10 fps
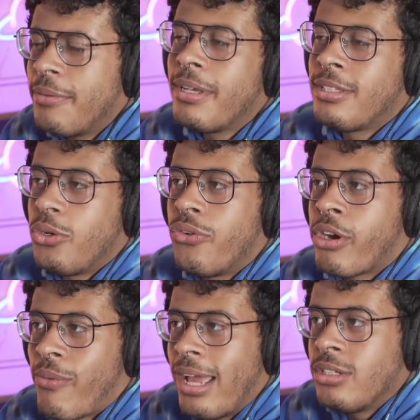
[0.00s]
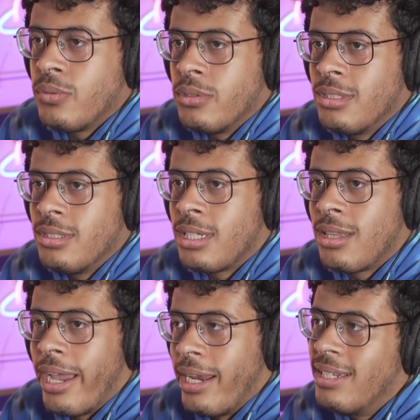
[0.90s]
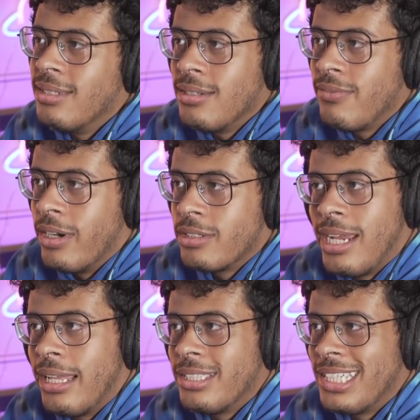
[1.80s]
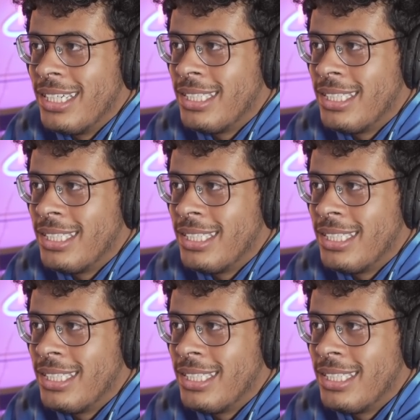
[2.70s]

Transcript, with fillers: it's sort of a gradual decline in functionality